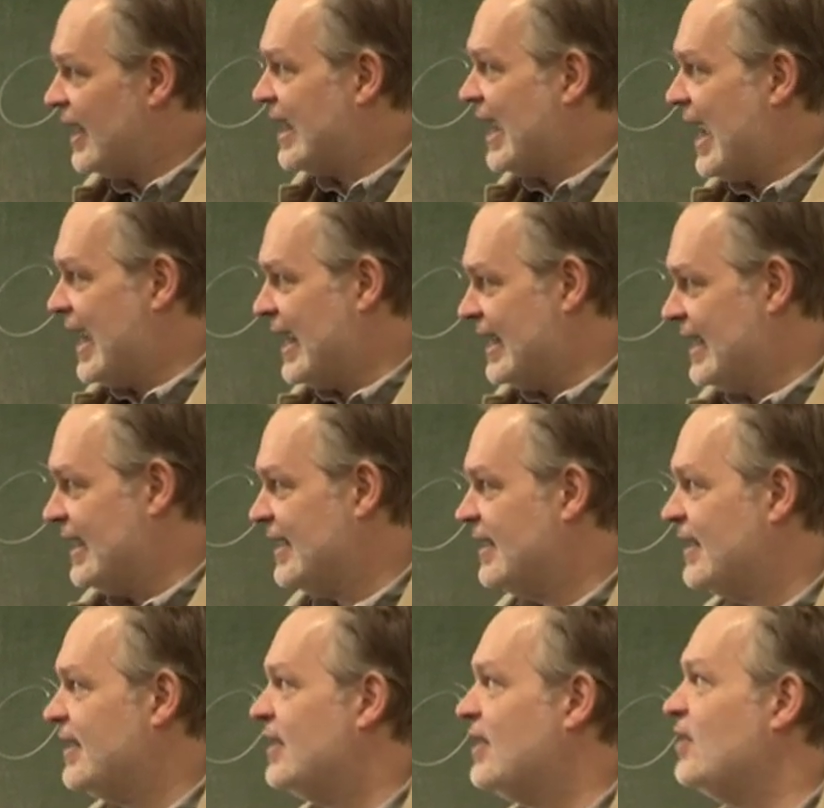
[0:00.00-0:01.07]
Again,
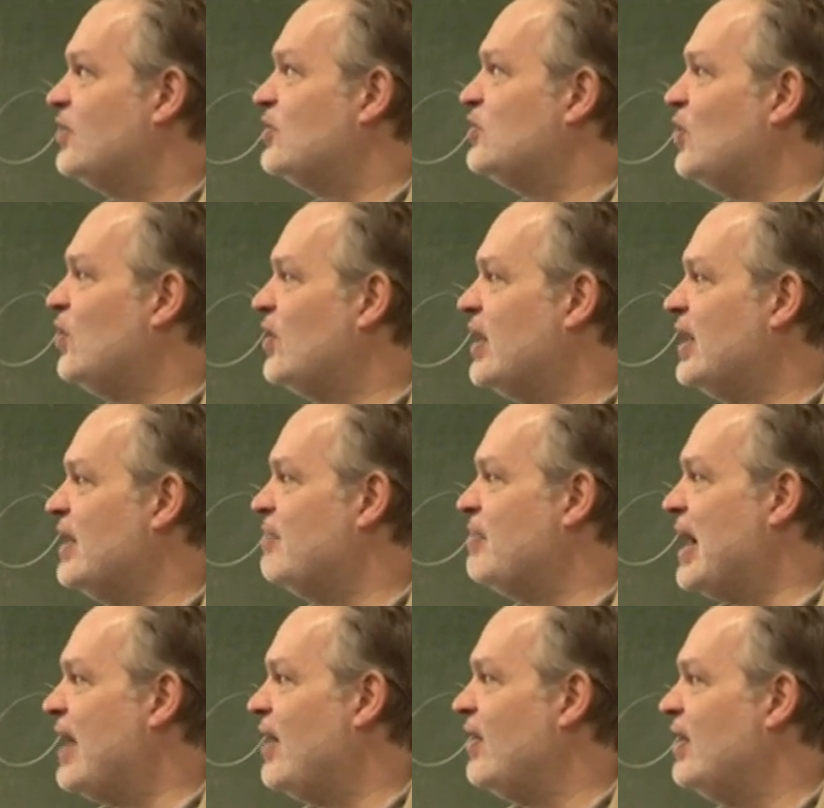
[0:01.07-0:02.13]
you're talking
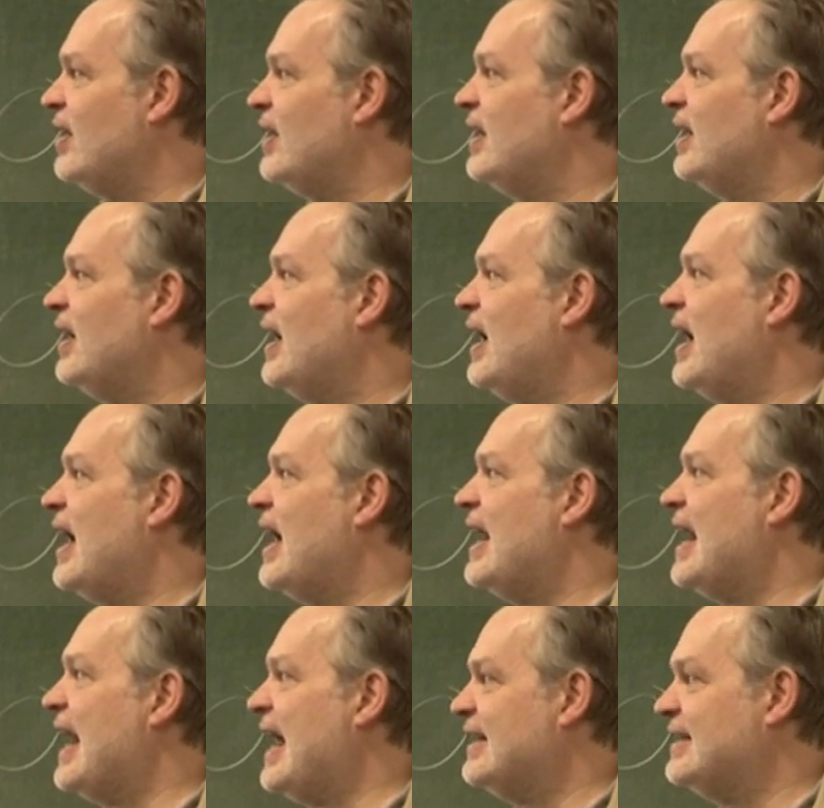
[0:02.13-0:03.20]
about
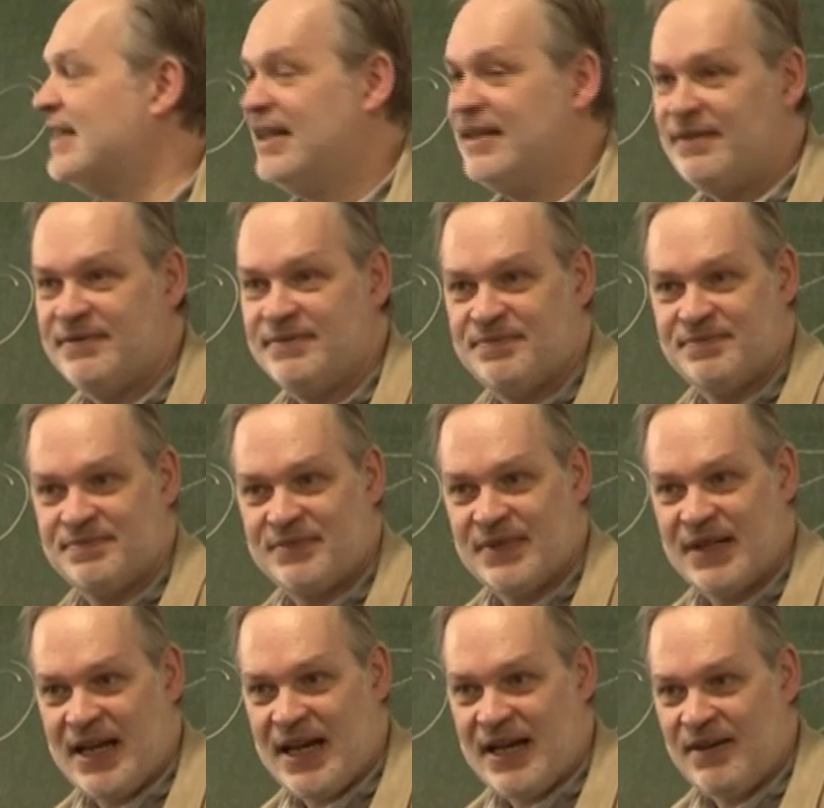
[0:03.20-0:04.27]
a letter.
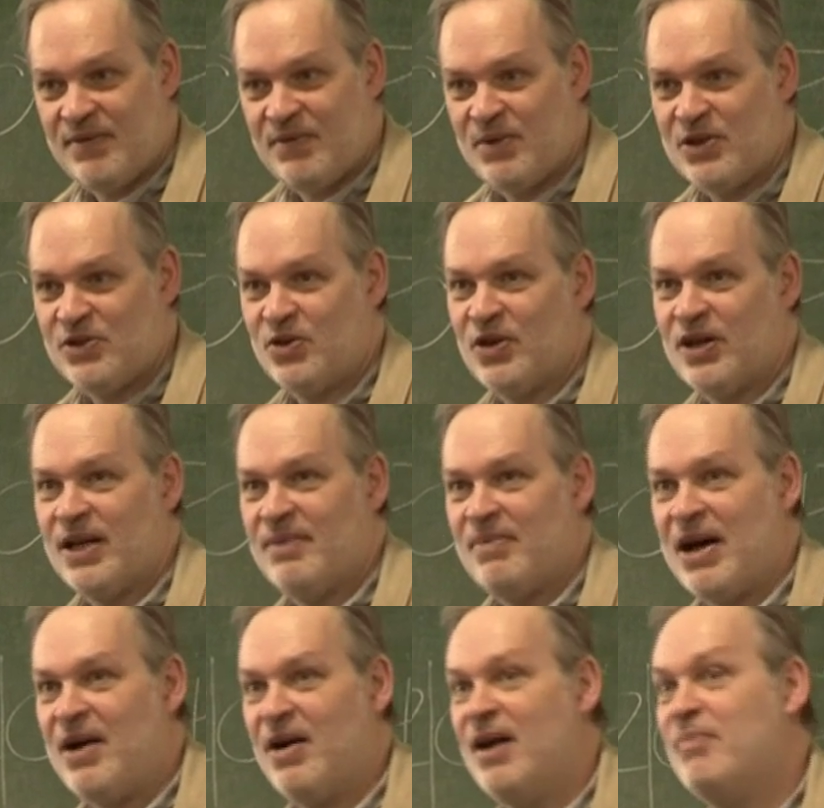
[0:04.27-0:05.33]
Yeah, we're talking
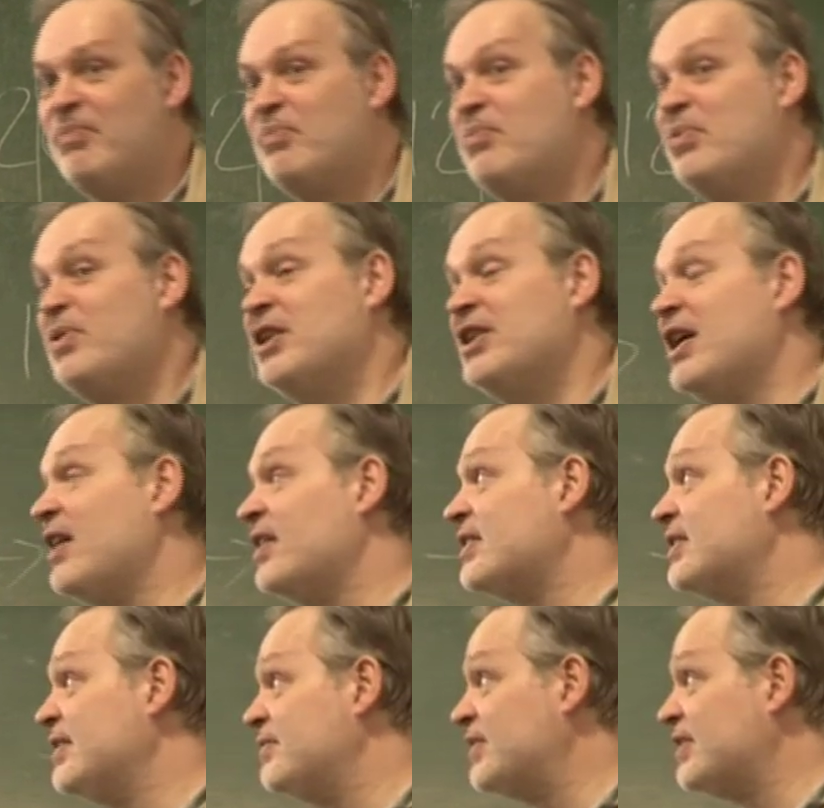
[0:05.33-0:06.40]
about
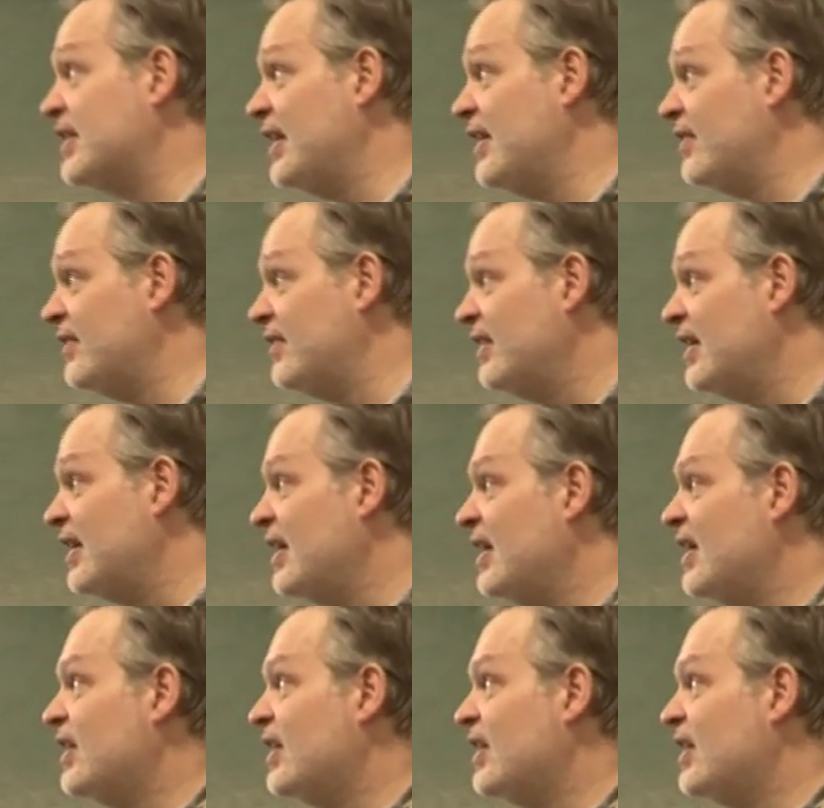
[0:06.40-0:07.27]
productive skill.